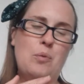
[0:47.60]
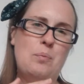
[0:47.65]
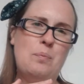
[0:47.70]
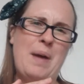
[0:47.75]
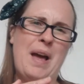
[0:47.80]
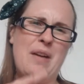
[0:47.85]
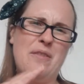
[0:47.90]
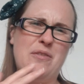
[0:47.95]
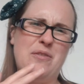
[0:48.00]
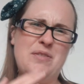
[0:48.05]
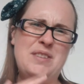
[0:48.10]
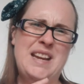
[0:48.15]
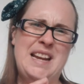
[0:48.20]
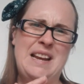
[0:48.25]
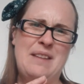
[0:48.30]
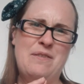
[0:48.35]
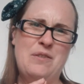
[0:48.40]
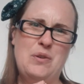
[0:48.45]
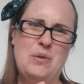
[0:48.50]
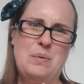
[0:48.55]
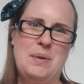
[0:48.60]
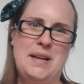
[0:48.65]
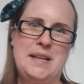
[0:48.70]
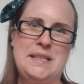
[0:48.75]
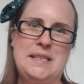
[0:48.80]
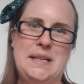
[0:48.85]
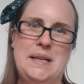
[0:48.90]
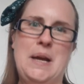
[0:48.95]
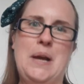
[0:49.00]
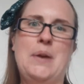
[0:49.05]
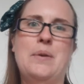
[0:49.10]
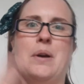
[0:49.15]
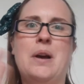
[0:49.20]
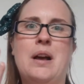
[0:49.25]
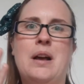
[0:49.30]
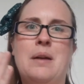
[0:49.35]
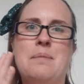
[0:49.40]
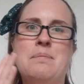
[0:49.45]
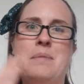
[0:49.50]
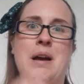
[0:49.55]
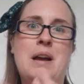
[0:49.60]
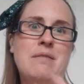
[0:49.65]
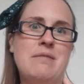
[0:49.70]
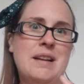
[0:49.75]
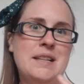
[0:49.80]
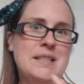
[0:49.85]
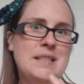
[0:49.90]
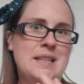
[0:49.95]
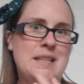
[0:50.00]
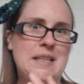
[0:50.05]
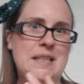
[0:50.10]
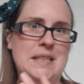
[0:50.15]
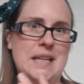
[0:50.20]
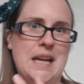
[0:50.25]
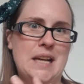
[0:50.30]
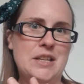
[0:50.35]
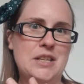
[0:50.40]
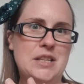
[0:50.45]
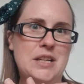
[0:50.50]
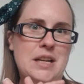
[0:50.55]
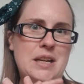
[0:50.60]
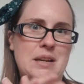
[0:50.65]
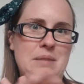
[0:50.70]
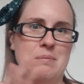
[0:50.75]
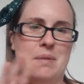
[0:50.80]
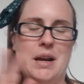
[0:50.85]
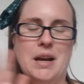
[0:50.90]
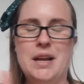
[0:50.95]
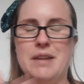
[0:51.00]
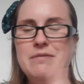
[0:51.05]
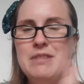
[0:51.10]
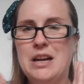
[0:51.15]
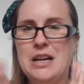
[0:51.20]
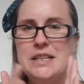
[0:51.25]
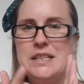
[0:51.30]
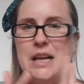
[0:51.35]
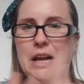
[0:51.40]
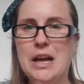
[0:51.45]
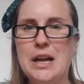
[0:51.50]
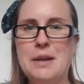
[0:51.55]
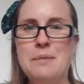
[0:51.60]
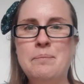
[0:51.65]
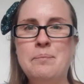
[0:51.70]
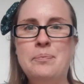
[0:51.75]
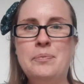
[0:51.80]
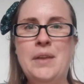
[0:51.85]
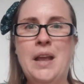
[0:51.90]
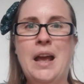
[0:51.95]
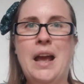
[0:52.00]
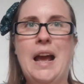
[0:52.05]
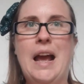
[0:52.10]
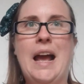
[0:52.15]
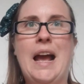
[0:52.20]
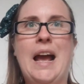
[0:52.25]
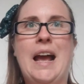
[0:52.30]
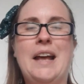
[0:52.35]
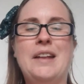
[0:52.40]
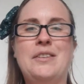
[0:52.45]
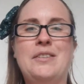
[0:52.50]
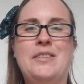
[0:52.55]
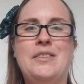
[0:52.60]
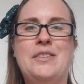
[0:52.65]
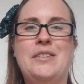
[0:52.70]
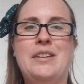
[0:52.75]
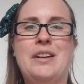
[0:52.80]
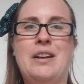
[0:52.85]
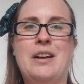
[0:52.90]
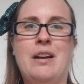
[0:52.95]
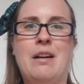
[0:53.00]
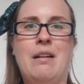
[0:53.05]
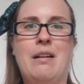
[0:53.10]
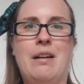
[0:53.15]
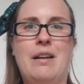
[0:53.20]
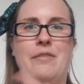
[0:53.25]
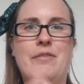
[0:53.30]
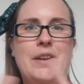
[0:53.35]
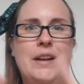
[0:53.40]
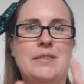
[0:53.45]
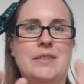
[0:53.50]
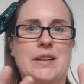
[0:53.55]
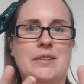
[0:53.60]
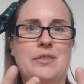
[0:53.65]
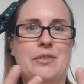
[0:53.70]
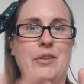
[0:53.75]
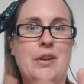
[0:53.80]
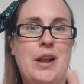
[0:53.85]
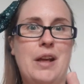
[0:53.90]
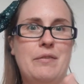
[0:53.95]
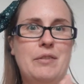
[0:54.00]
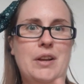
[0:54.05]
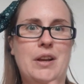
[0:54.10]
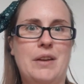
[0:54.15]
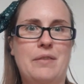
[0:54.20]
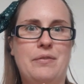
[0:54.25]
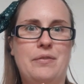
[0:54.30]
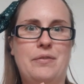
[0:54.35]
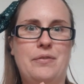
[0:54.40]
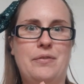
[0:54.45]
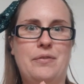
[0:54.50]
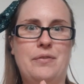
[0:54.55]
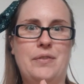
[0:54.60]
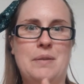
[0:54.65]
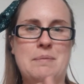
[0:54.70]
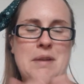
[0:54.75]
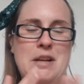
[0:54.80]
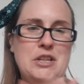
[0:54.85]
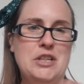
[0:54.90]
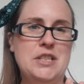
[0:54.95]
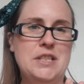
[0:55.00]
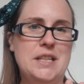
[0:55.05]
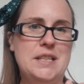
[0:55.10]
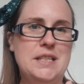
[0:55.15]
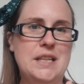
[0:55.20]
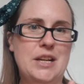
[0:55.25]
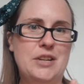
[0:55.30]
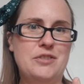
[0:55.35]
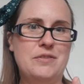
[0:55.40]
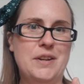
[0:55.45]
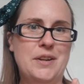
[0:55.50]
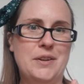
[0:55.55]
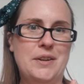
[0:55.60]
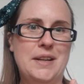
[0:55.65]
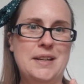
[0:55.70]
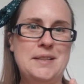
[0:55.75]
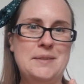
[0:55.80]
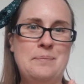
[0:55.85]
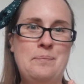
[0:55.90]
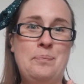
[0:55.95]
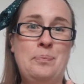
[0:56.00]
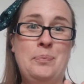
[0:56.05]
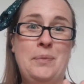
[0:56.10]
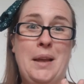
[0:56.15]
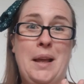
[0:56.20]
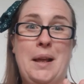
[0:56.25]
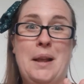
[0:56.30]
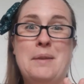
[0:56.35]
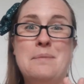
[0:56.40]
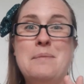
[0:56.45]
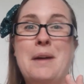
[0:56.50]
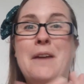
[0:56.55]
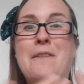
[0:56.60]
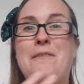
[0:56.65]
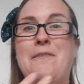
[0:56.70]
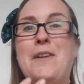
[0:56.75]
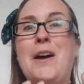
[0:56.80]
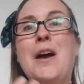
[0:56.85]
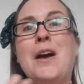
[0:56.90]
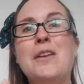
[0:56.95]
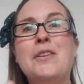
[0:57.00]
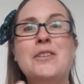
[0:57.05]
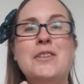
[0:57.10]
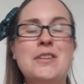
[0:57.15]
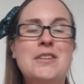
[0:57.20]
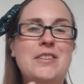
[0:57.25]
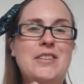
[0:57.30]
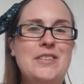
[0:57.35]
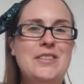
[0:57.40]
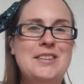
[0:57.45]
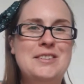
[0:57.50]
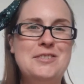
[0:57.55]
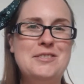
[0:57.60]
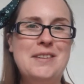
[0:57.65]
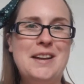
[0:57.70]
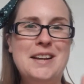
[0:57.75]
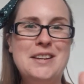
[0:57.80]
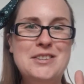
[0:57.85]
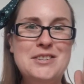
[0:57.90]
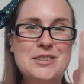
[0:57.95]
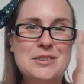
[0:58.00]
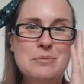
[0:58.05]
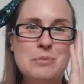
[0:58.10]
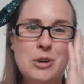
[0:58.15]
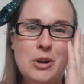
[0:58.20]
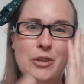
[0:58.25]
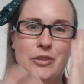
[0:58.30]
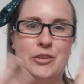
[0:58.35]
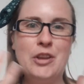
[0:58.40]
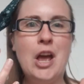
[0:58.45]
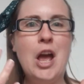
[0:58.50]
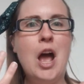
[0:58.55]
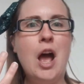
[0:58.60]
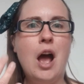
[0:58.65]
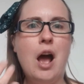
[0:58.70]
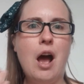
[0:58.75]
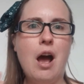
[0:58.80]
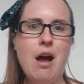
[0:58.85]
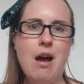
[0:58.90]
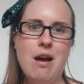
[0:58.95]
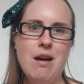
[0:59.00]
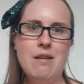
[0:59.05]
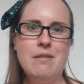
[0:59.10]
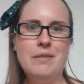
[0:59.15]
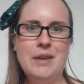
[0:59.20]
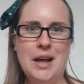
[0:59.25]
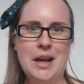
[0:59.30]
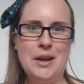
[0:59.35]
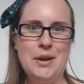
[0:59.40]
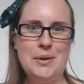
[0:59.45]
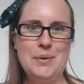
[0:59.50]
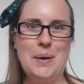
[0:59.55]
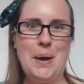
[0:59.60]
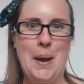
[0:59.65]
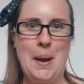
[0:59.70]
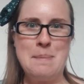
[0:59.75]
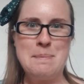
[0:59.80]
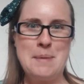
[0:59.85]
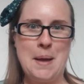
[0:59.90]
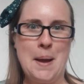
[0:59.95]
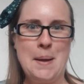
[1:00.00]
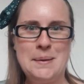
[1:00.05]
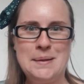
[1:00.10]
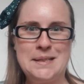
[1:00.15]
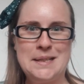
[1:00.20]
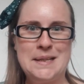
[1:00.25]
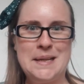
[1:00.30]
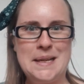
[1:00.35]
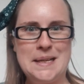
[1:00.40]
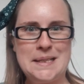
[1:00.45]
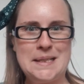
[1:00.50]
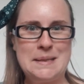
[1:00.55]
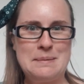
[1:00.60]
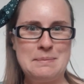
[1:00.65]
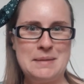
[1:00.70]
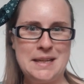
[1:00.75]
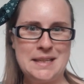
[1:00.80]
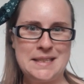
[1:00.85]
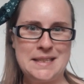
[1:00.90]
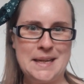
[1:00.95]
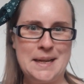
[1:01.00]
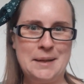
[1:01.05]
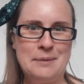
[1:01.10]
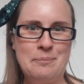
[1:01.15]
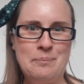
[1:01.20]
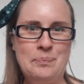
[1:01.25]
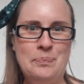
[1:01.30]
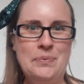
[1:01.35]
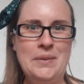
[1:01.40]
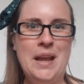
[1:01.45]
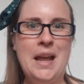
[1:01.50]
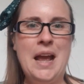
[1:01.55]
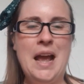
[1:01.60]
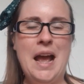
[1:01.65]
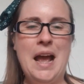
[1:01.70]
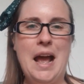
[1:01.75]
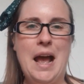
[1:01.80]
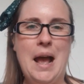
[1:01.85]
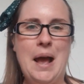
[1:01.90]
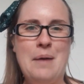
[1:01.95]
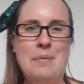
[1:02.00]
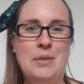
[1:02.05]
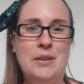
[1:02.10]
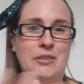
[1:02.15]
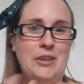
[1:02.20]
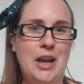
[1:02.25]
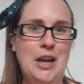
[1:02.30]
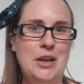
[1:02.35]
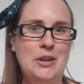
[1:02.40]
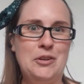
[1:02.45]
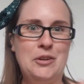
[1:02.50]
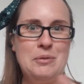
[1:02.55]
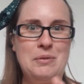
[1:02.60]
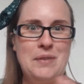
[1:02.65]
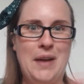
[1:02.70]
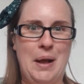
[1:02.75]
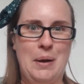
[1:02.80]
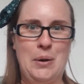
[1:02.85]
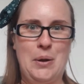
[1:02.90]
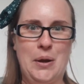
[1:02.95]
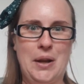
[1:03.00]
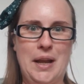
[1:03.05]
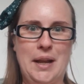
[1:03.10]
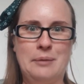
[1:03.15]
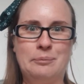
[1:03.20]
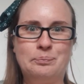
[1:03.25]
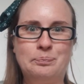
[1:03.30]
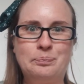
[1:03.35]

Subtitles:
about nearly 4 weeks ago, my retina detached in my right eye, and I found out I was going to have emergency surgery on it. And my first consideration was, oh no, I'm going to need some knitting that I can do without looking.